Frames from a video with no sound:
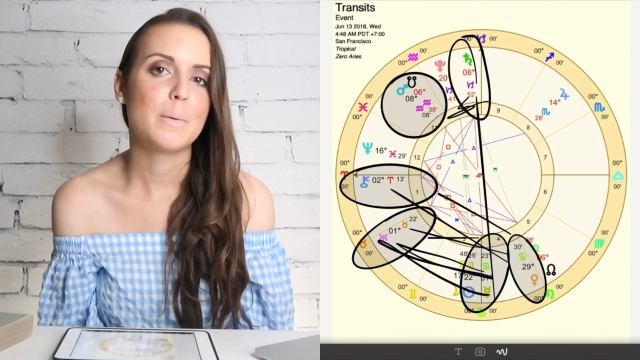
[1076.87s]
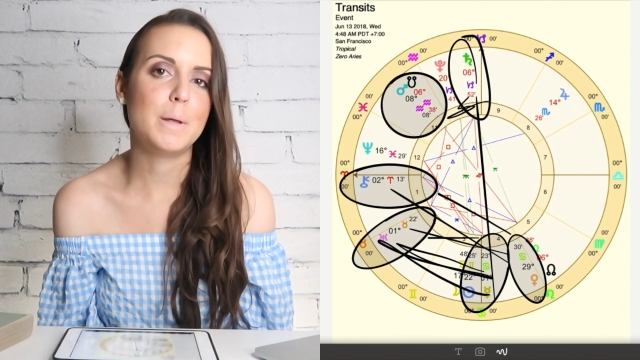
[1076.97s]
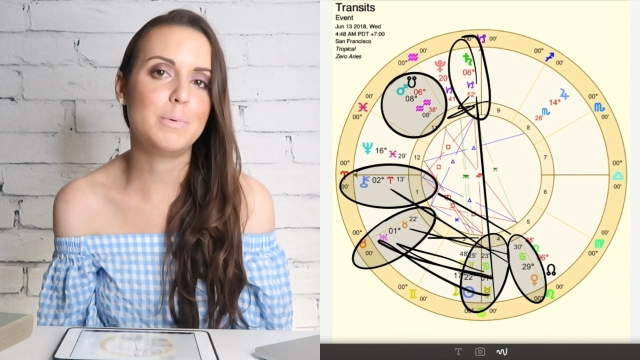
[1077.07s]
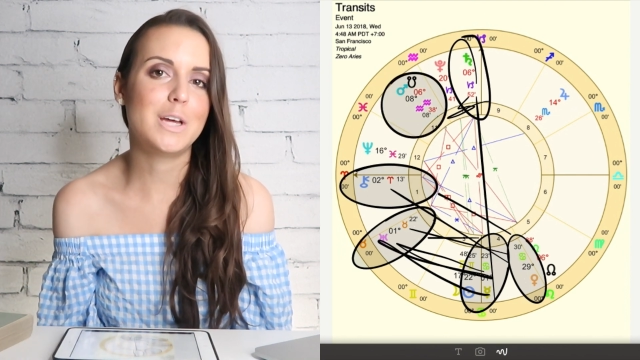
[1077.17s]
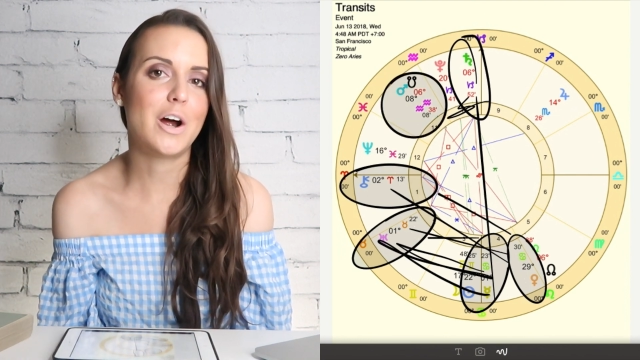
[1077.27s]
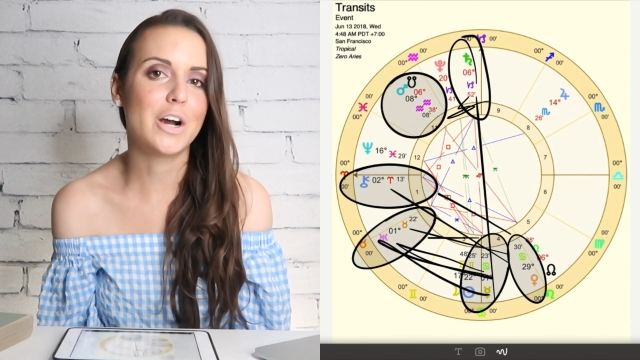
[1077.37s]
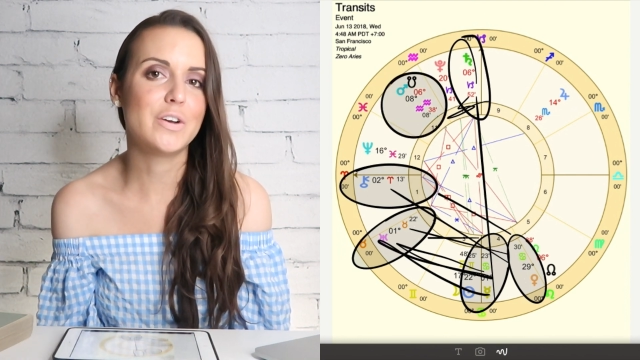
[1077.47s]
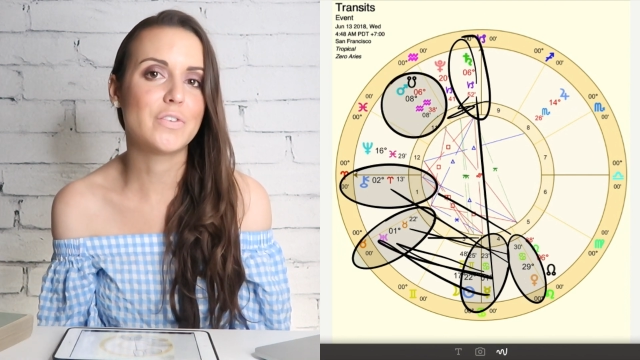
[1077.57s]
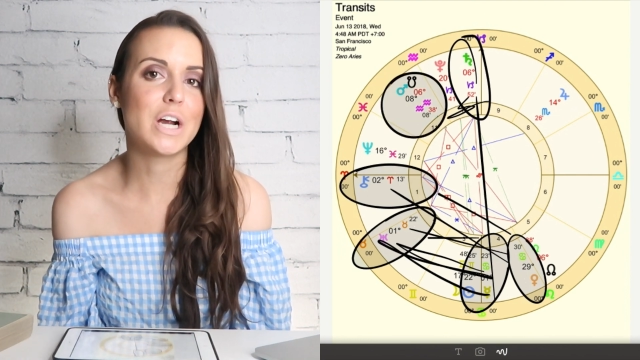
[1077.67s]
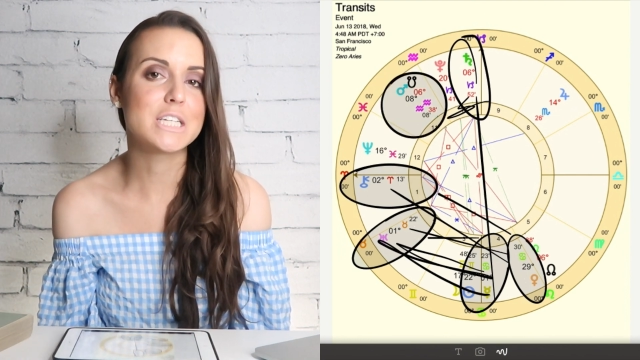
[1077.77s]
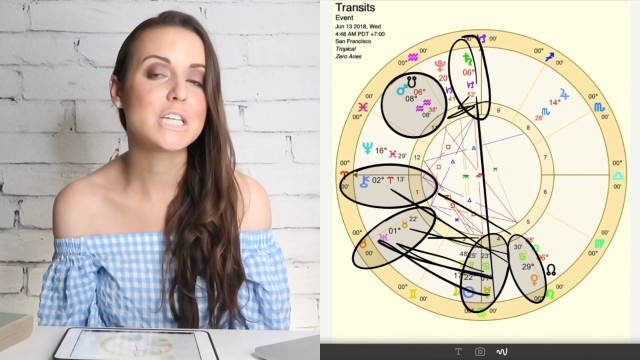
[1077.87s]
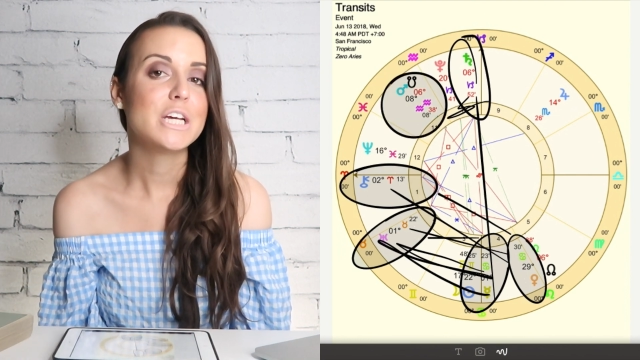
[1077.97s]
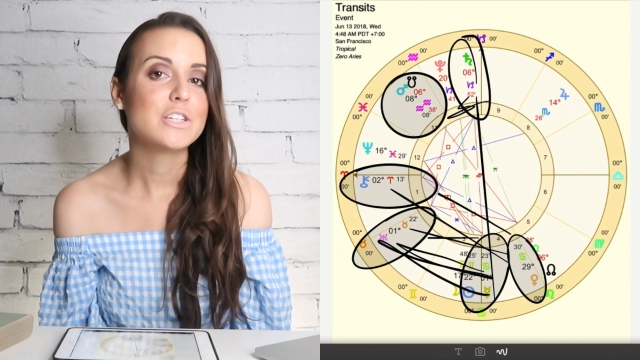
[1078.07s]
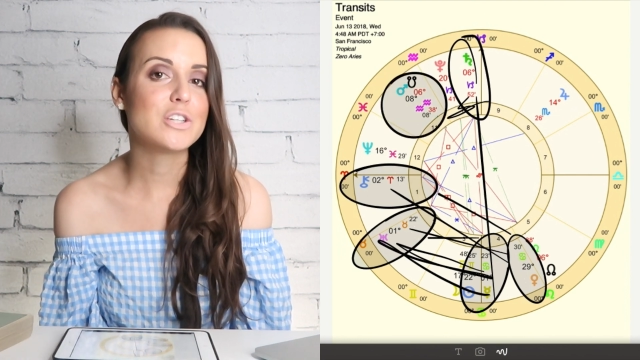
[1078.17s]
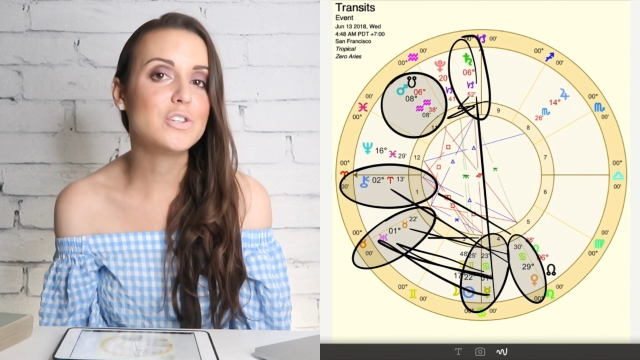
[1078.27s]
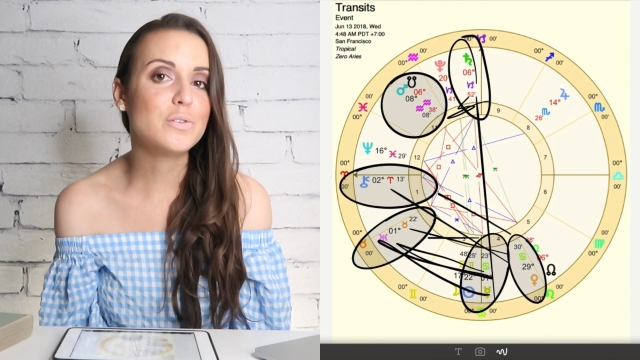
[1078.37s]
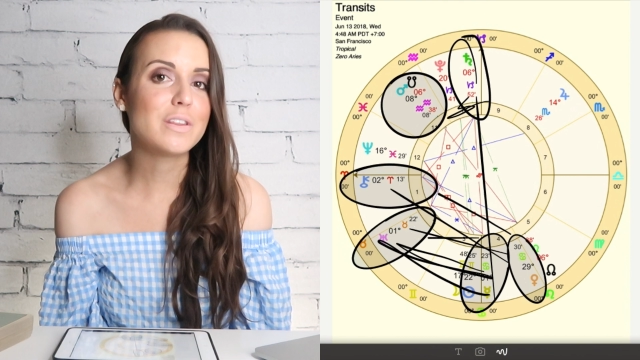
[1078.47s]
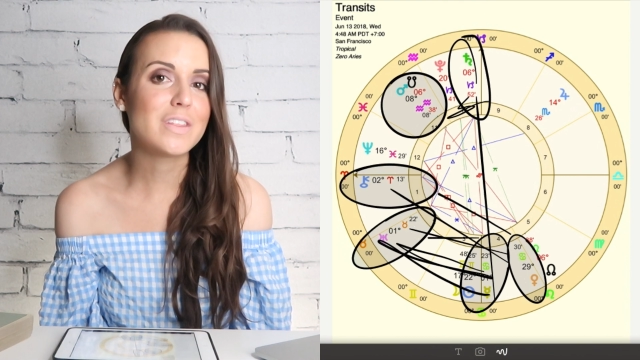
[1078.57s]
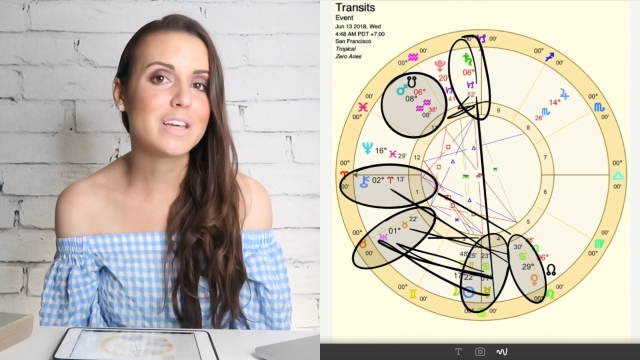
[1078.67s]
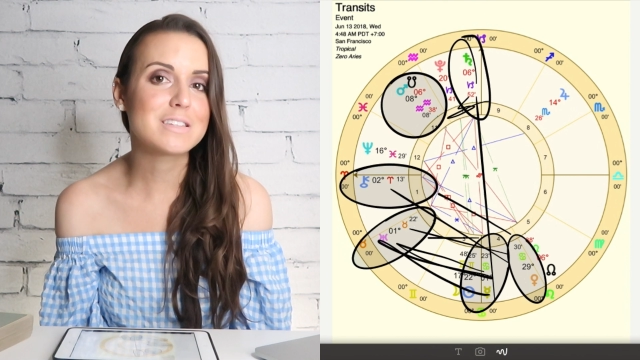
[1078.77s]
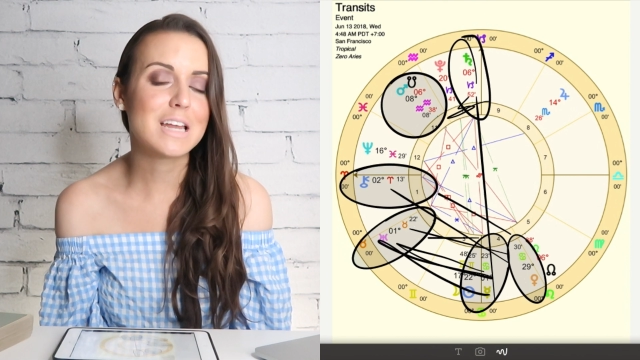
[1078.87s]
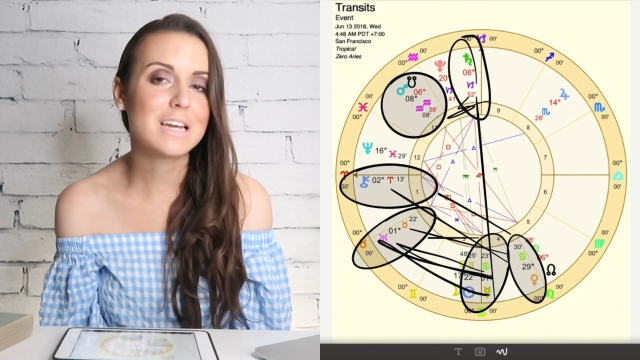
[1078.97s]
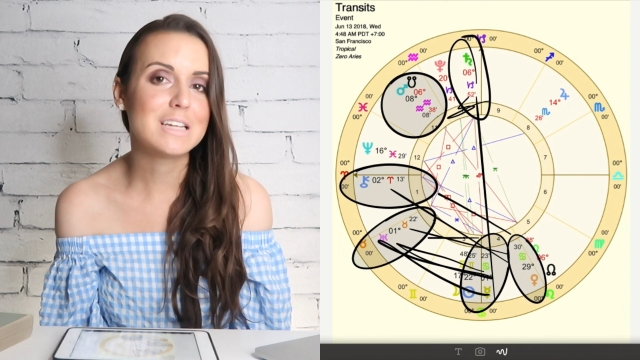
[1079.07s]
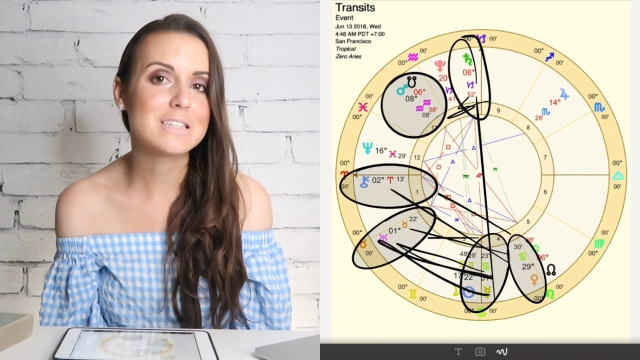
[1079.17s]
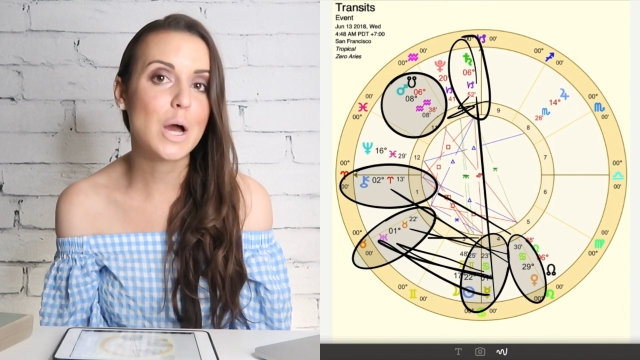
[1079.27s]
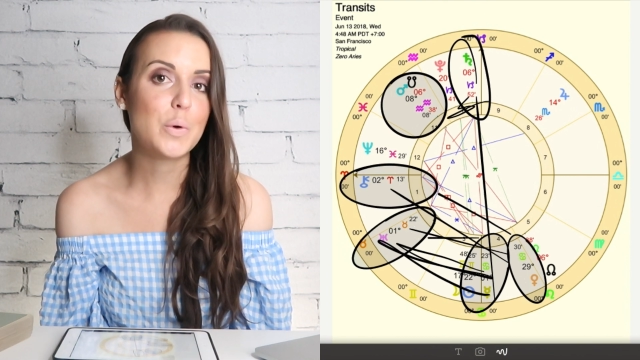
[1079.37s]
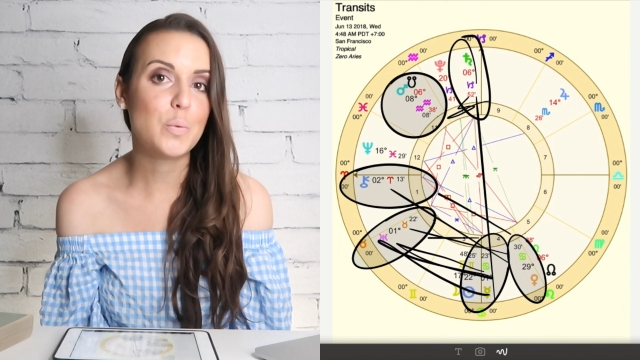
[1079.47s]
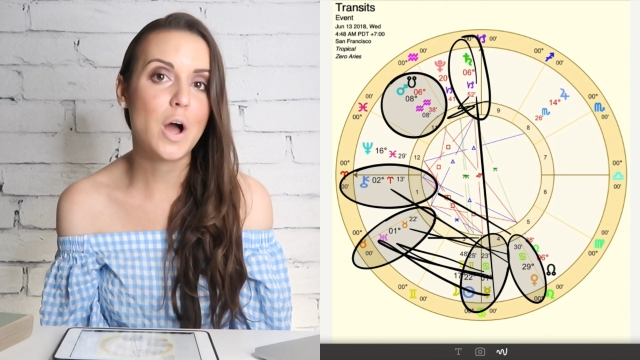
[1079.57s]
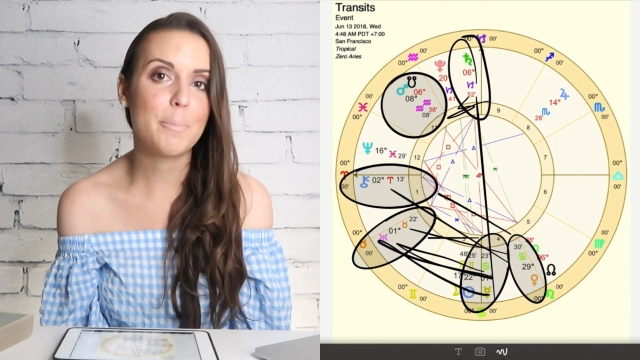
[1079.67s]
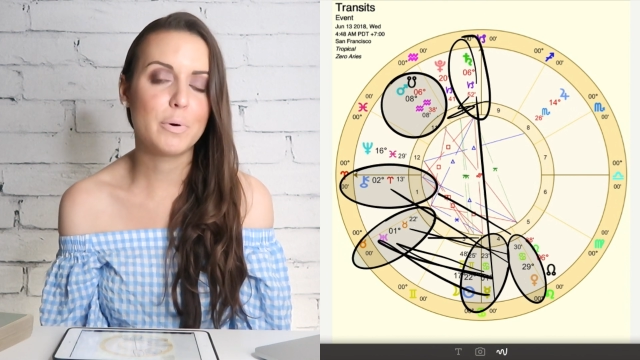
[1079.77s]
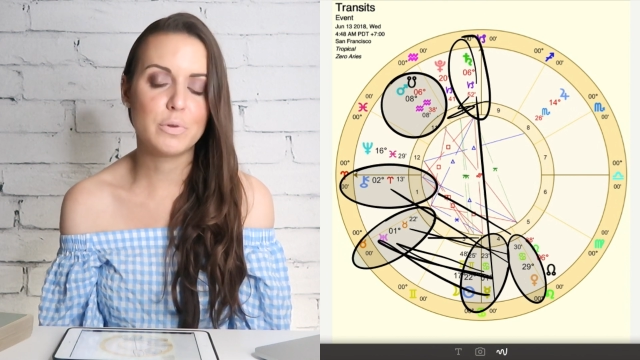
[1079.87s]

Maybe it's hard for us to do the things that it is that we want,